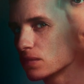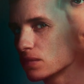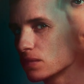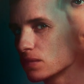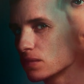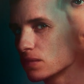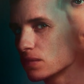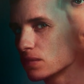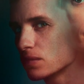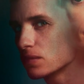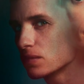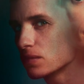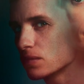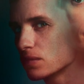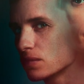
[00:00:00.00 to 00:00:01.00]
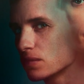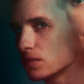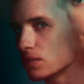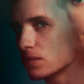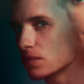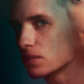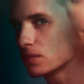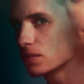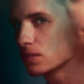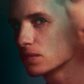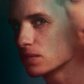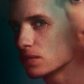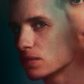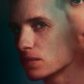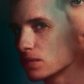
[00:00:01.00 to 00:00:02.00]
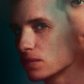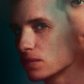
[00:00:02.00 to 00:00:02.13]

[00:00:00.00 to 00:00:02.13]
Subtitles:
This person isn't speaking.